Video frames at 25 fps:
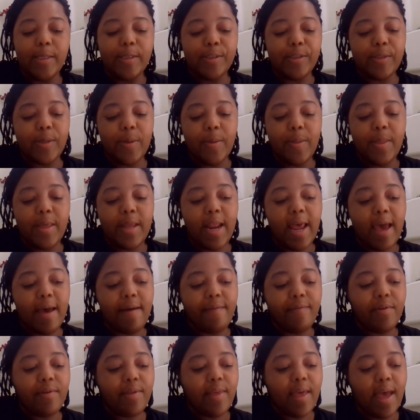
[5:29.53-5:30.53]
So then
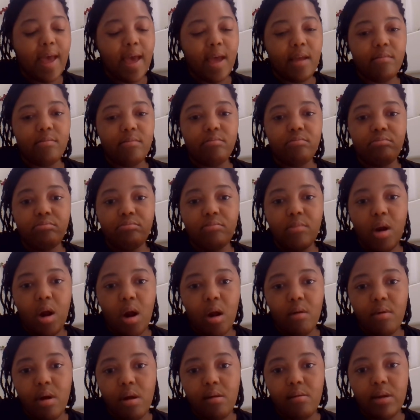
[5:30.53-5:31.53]
after that,
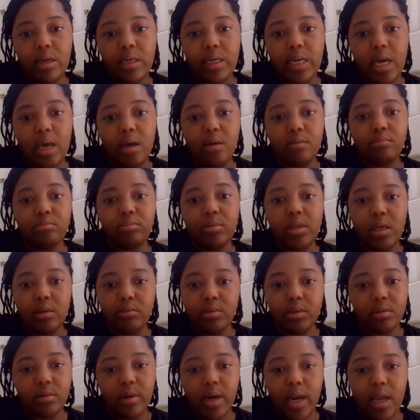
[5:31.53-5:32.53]
heart rate went down. It
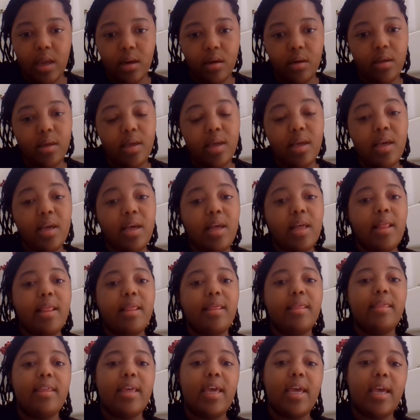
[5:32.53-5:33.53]
was great.
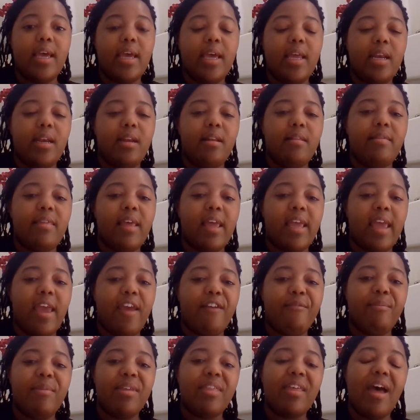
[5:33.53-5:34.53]
Then they
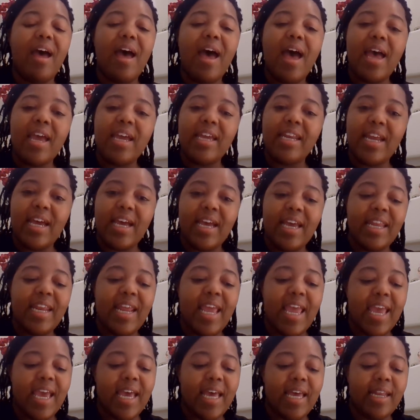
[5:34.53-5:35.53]
gave me the iodine,
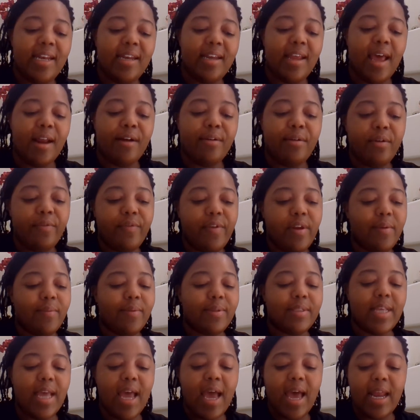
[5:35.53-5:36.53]
and I don't know if
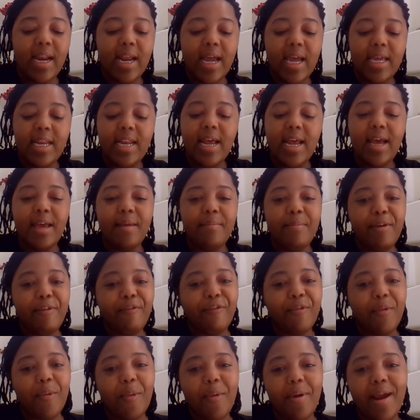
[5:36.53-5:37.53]
anyone's had iodine
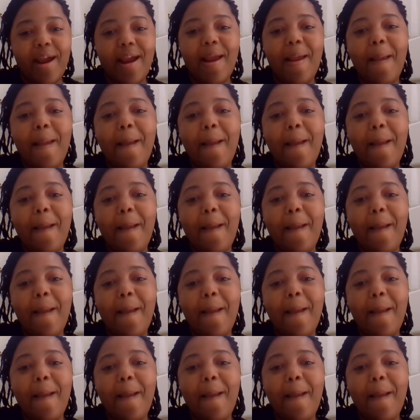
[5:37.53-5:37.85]
before,